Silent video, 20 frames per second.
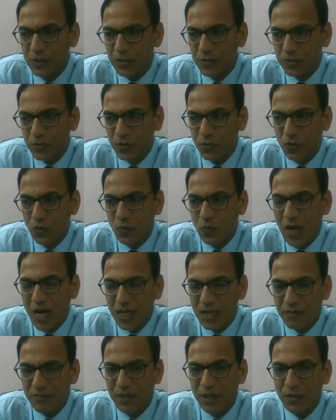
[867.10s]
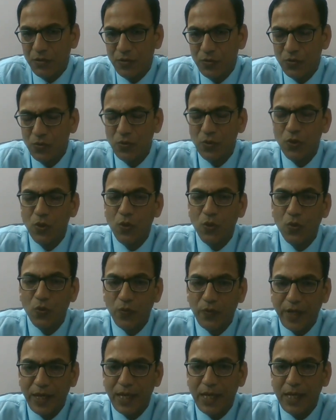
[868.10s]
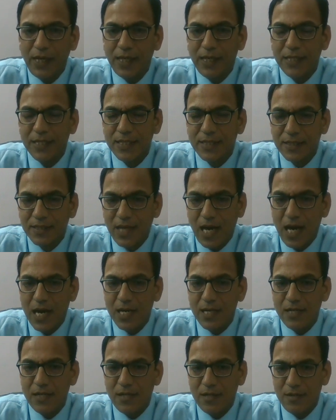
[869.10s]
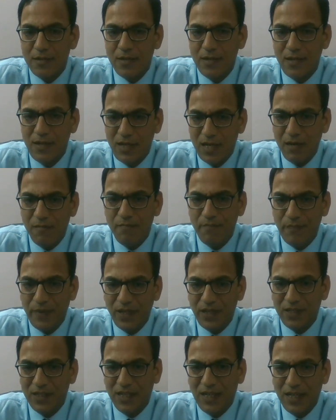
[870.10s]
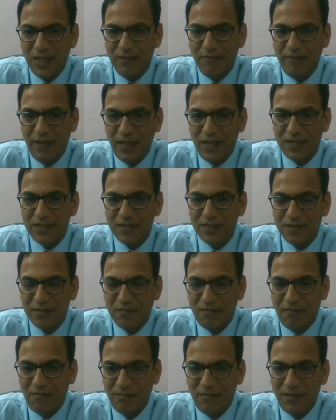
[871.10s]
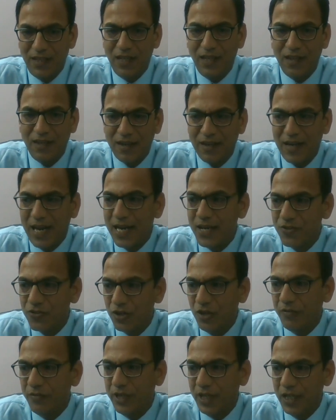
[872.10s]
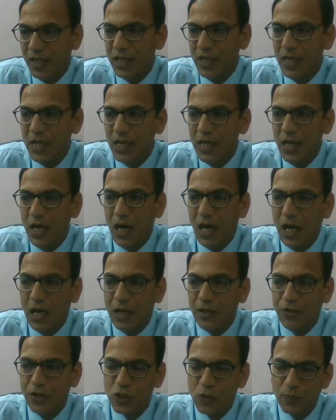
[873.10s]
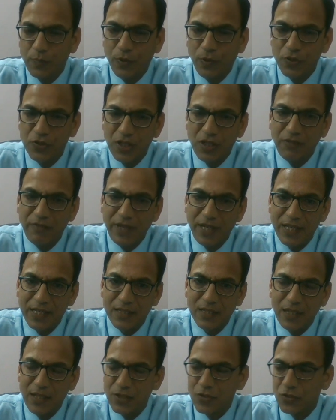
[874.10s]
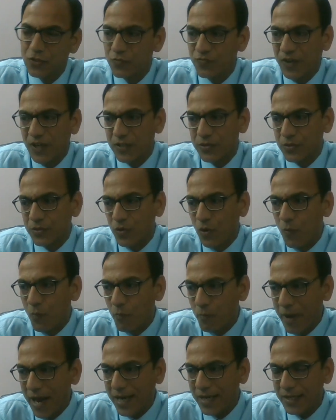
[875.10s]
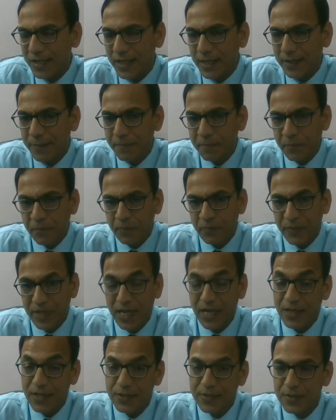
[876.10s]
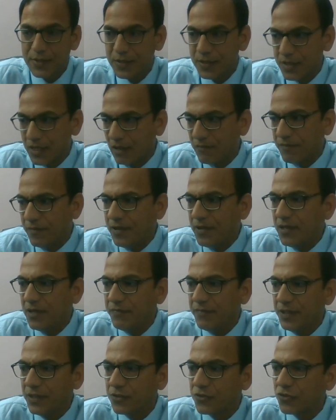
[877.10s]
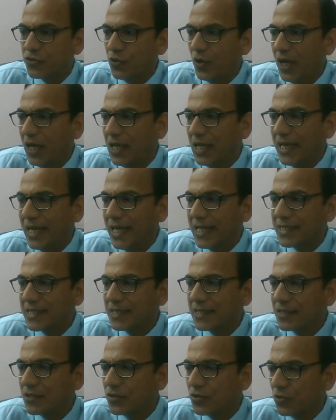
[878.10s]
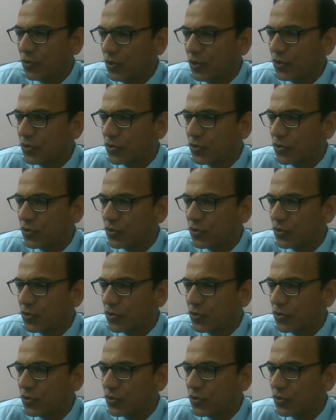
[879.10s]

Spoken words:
So what we do, we start dumping the waste there right away. Disposing waste is first compacted. It is covered with soil gas.